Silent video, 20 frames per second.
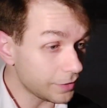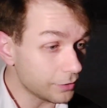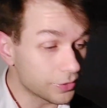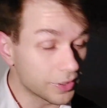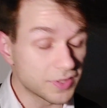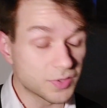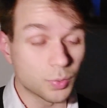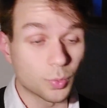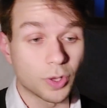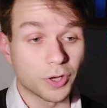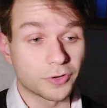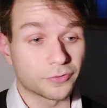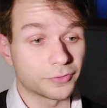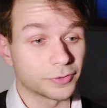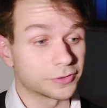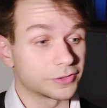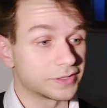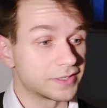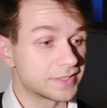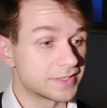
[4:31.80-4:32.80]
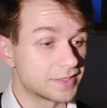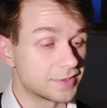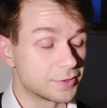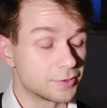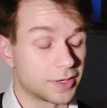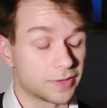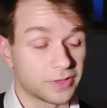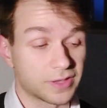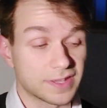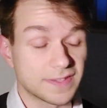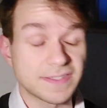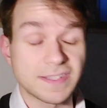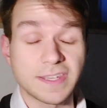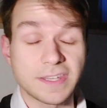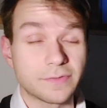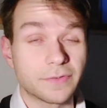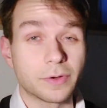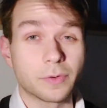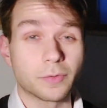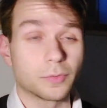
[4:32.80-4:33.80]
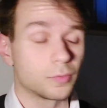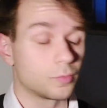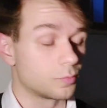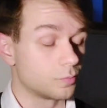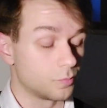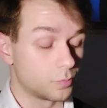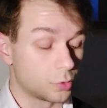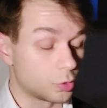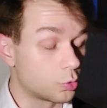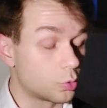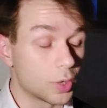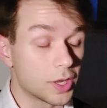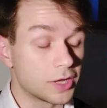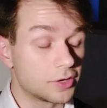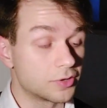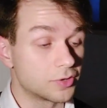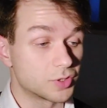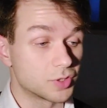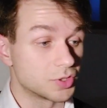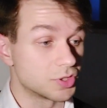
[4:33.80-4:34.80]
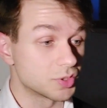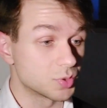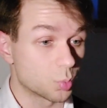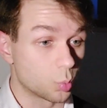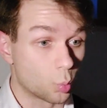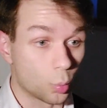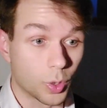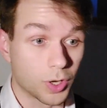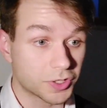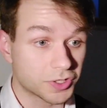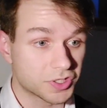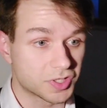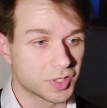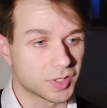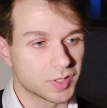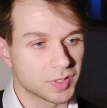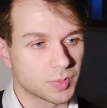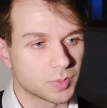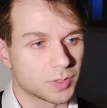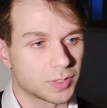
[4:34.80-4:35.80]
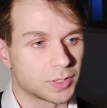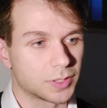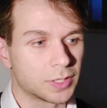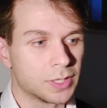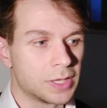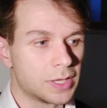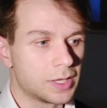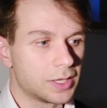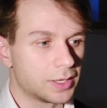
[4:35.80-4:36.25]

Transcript: I think it's wonderful to listen to. I think it's even greater to just watch it as well.